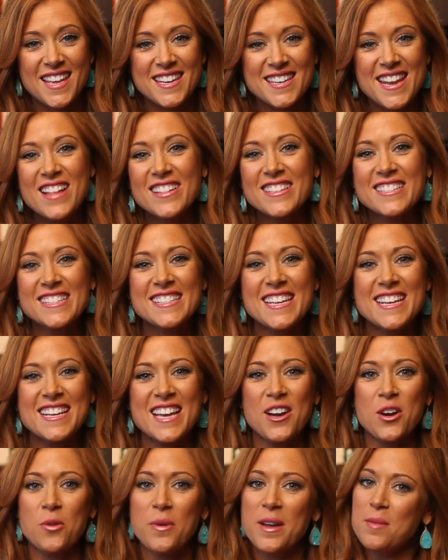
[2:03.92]
Now let's
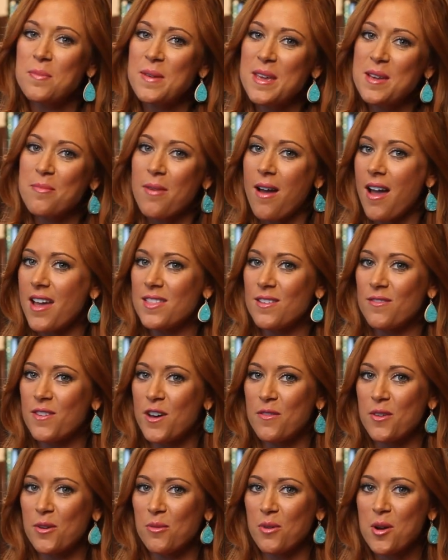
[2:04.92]
take a quick peek behind the
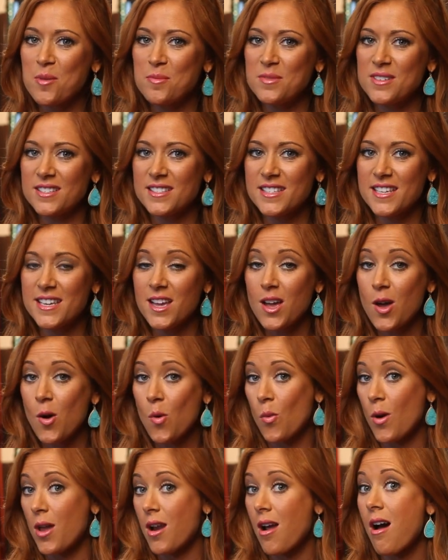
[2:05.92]
velvet rope to see
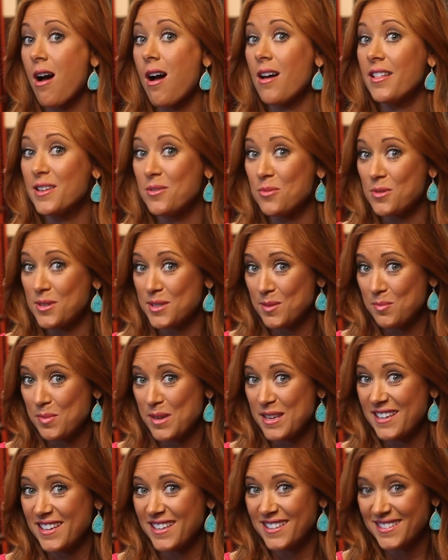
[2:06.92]
what Hollywood's
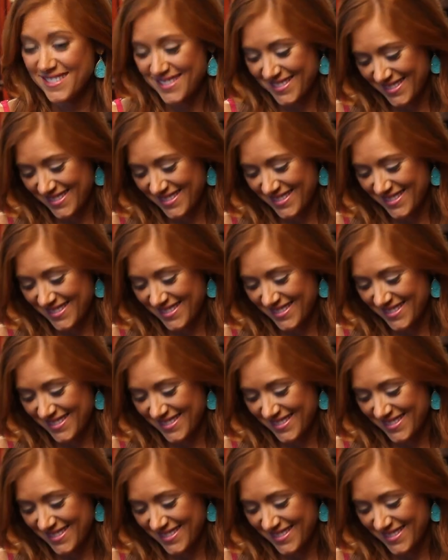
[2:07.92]
pinning.